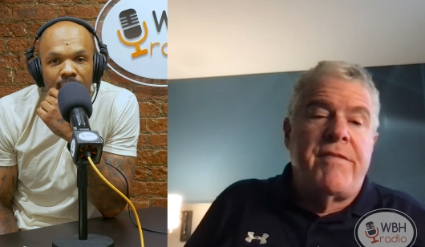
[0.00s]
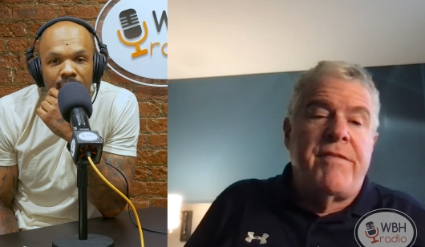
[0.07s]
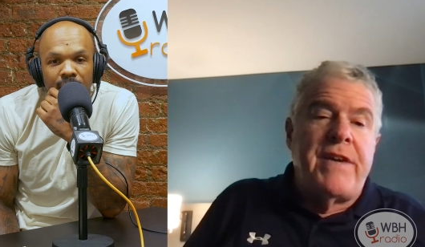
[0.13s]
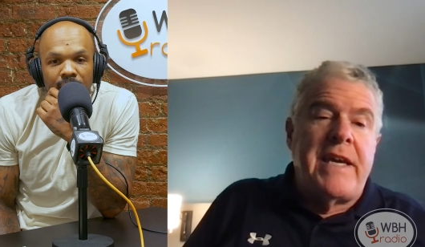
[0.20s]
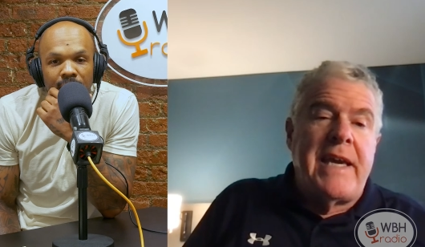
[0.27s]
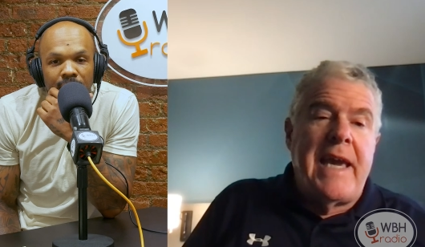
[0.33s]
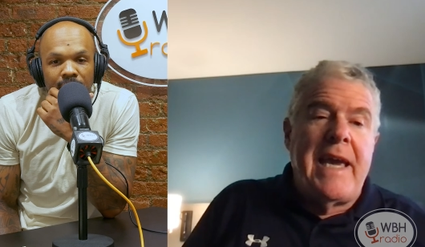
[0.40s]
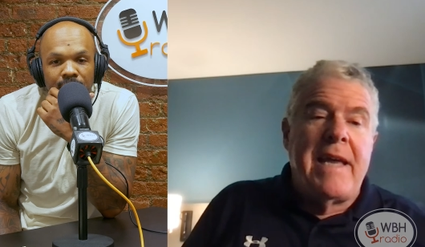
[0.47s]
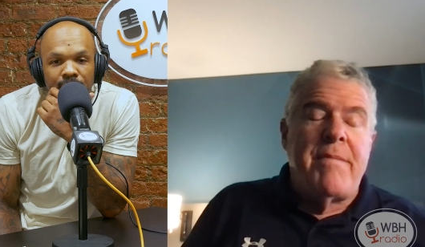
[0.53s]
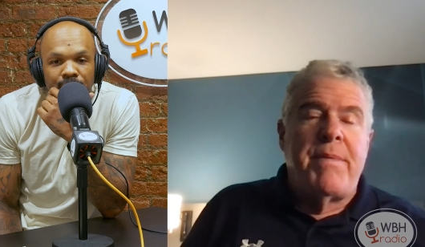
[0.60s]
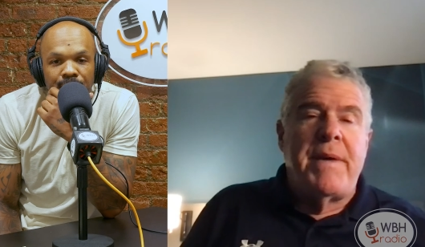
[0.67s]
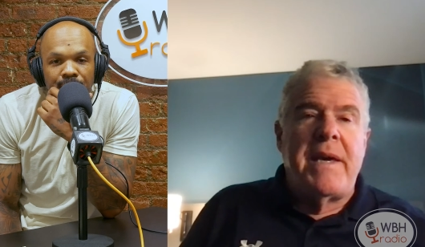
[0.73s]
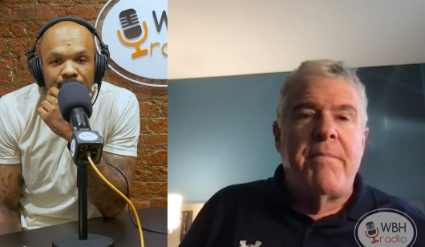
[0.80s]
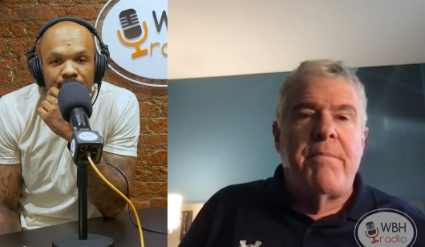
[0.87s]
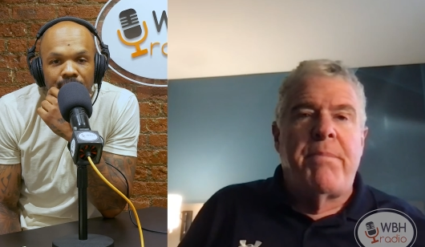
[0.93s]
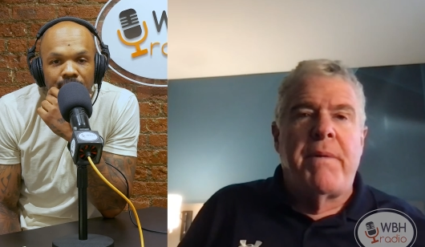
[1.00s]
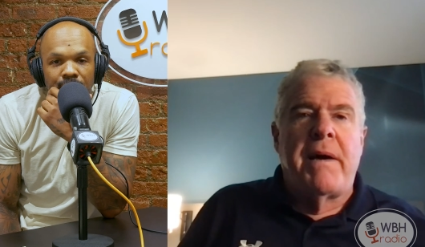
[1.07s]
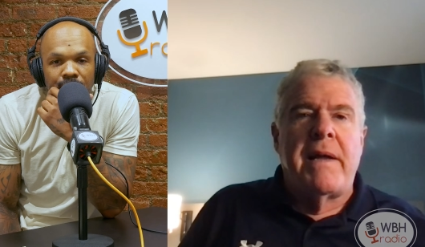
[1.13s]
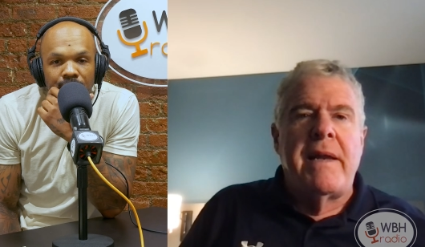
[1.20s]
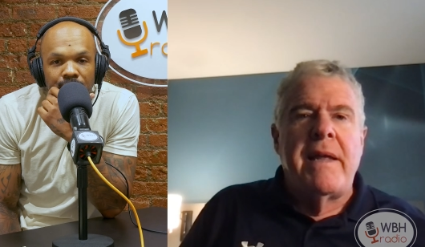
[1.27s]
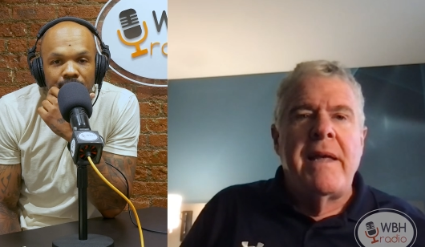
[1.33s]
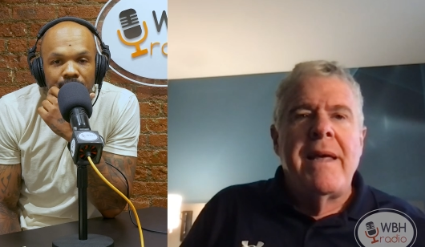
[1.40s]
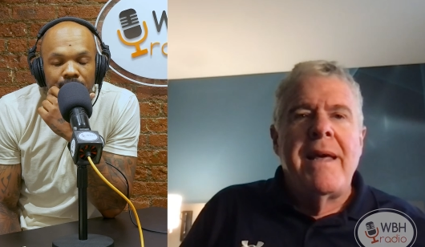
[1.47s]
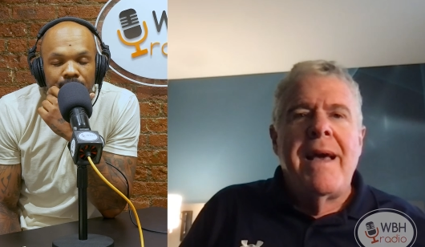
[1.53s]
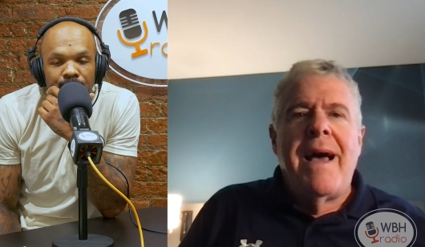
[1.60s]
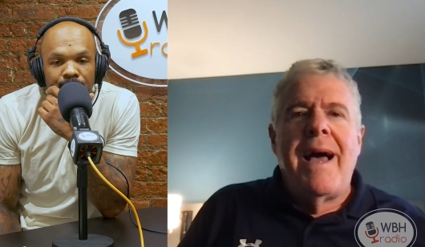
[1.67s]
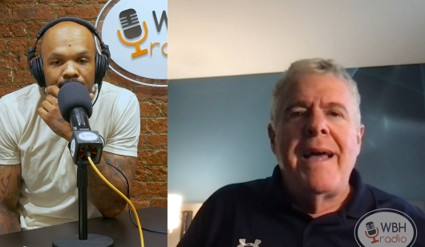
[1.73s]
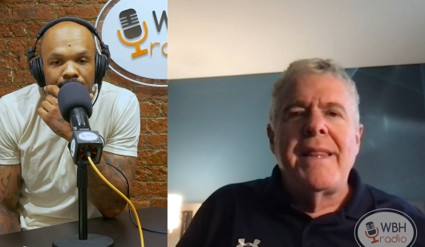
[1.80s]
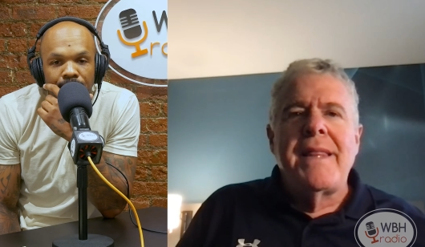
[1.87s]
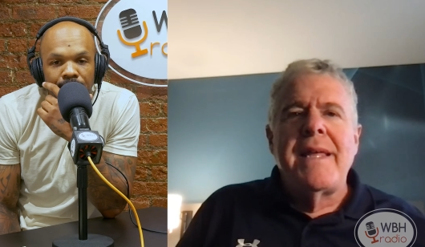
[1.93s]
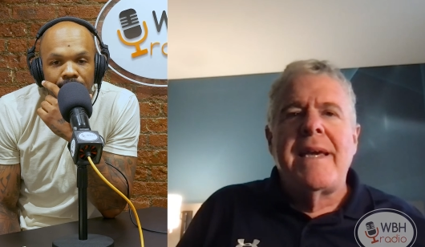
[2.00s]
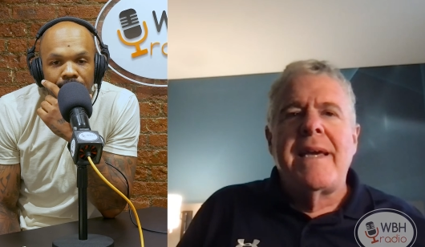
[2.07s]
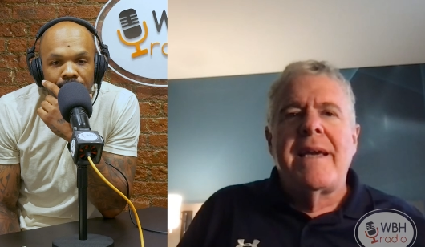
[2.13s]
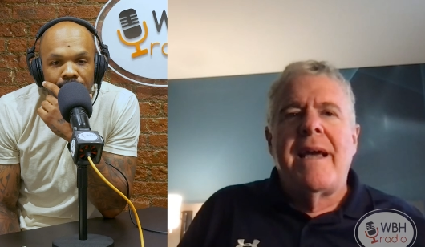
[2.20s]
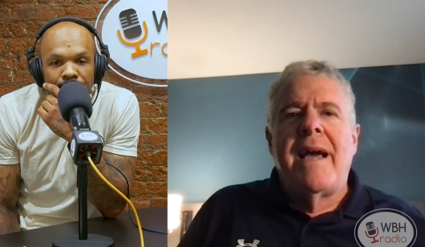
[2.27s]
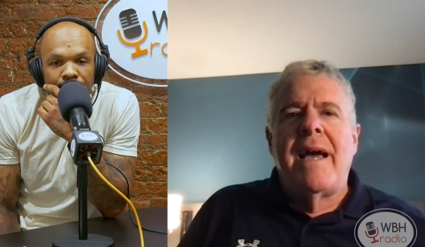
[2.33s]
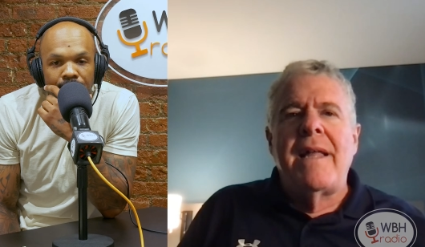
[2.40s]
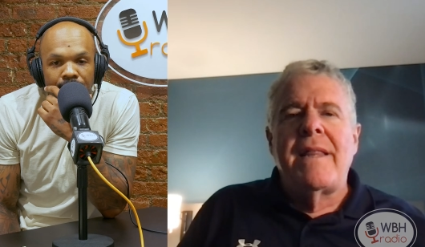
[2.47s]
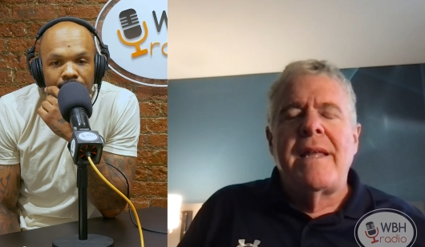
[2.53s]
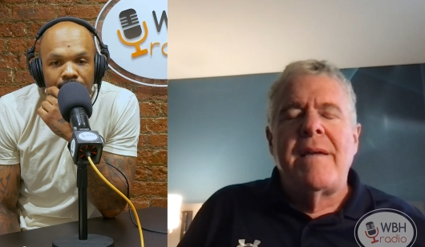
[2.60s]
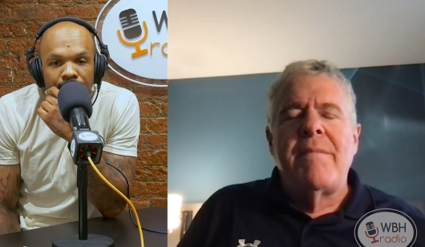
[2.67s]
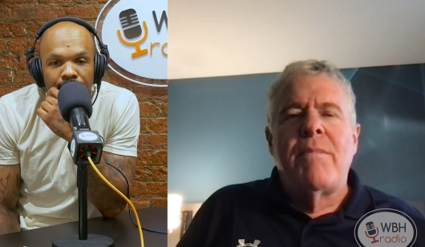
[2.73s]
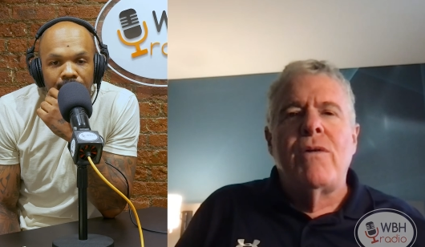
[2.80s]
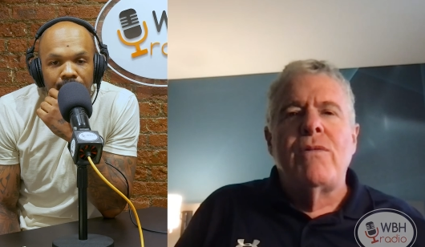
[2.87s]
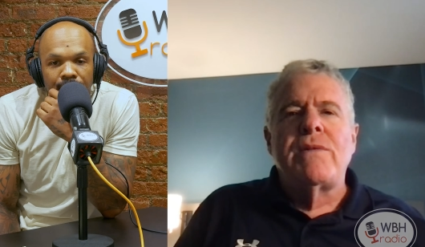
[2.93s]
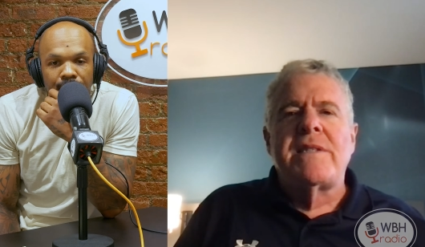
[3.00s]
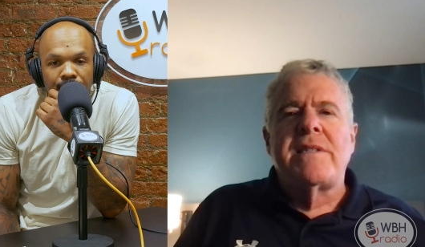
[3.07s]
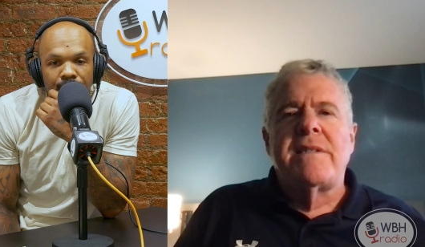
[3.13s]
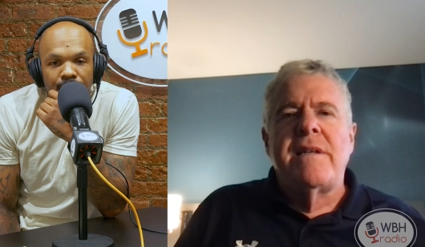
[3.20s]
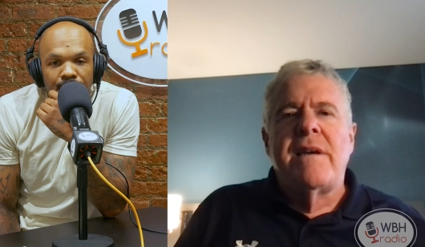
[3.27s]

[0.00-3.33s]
Speaker 1: if he can be. But I think most